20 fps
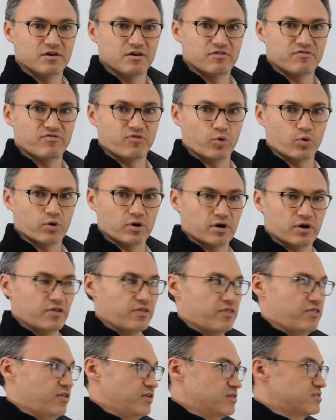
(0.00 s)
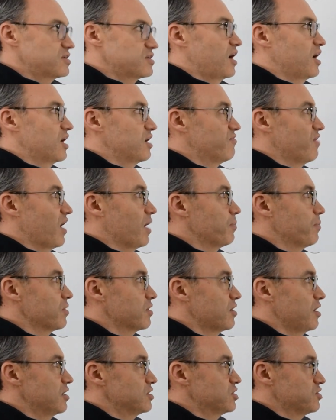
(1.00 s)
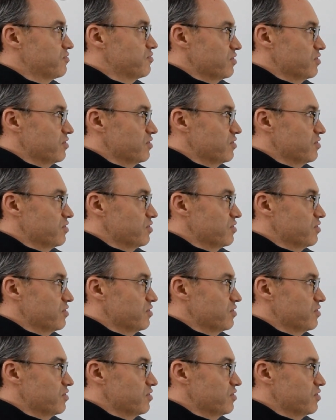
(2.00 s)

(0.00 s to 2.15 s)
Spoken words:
for this kind of application,